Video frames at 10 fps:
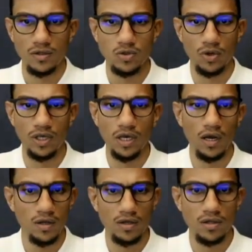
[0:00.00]
So
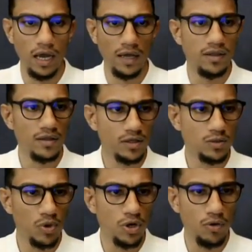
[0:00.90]
here, I think
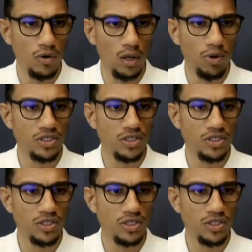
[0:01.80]
this particular